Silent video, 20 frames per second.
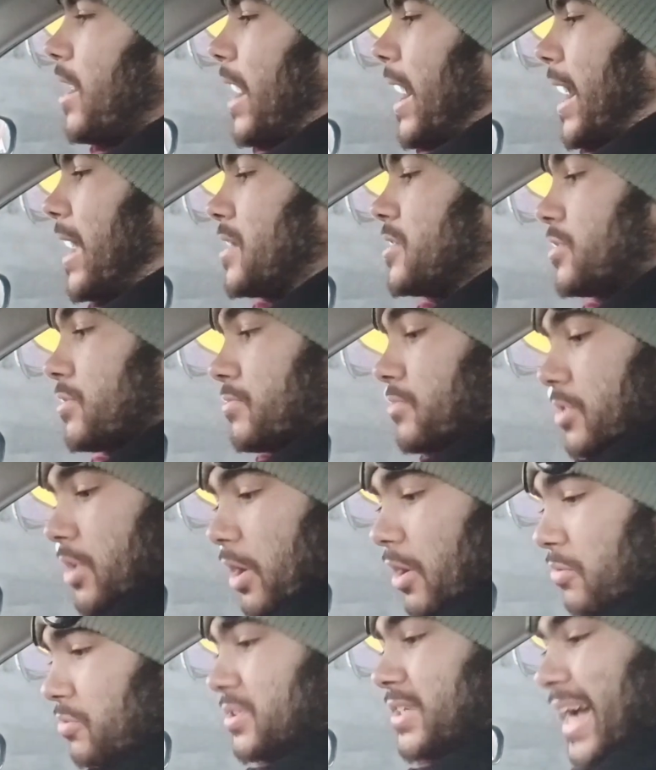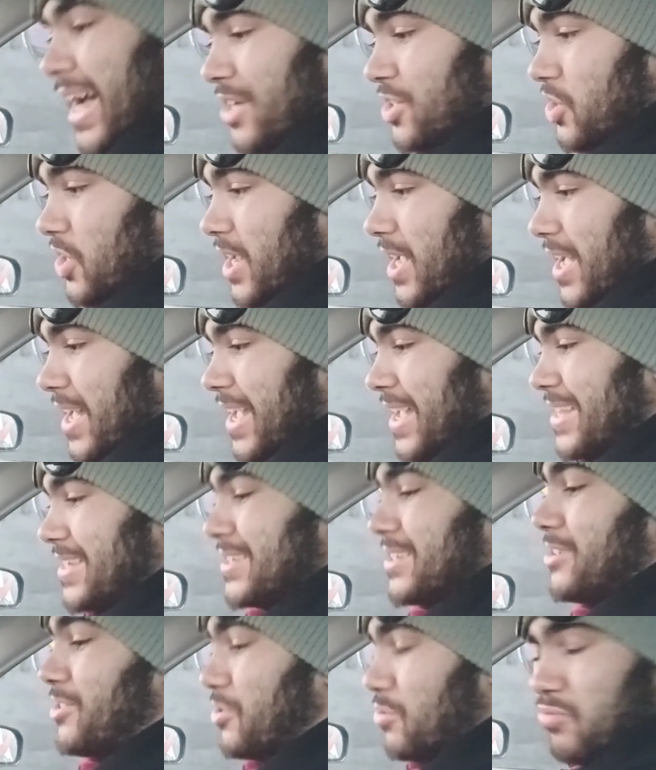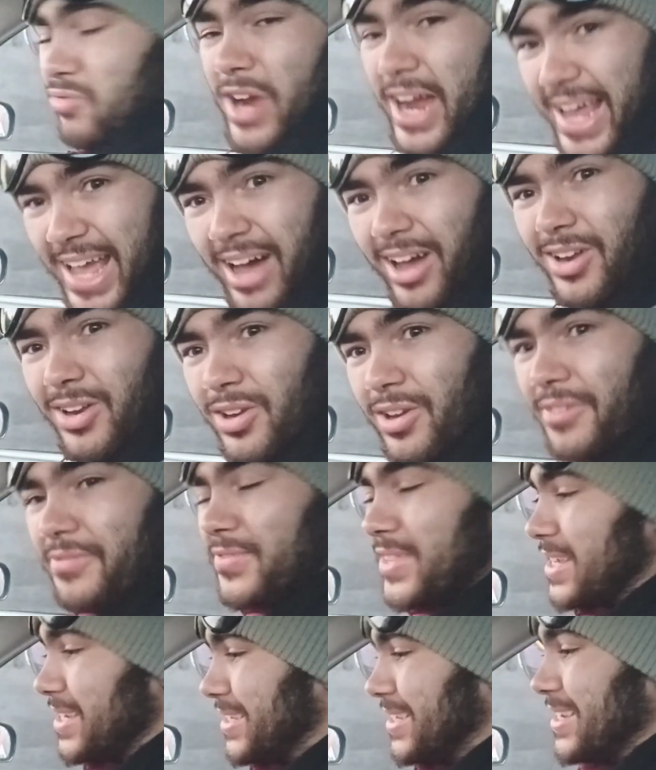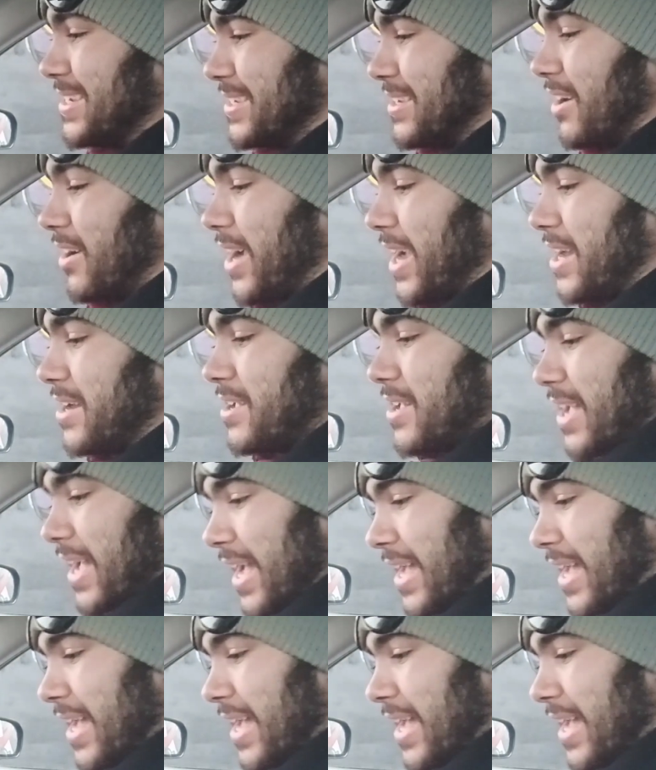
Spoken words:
And the whole dash here is great. I love this design.